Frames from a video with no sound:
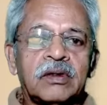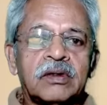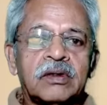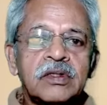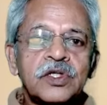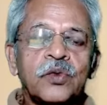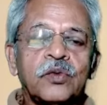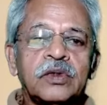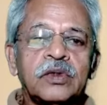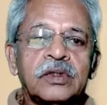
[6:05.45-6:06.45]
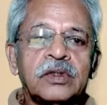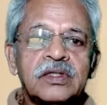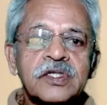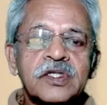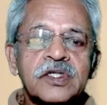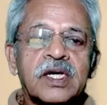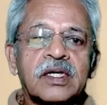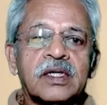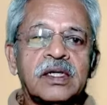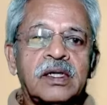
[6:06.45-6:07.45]
So, this,
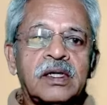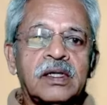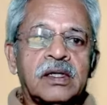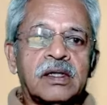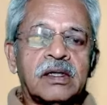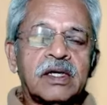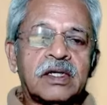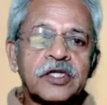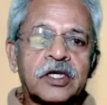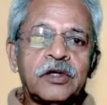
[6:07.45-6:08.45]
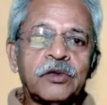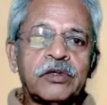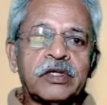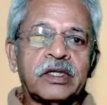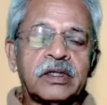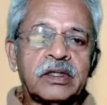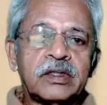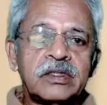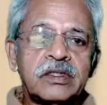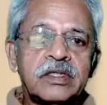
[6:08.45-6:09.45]
like a security,
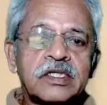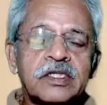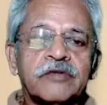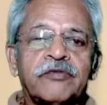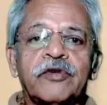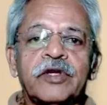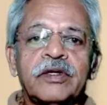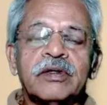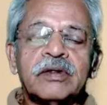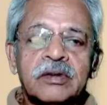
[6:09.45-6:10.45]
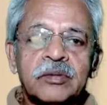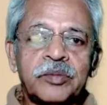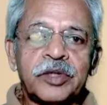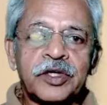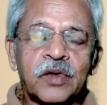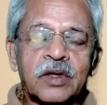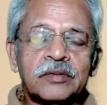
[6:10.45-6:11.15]
it takes the freed B12.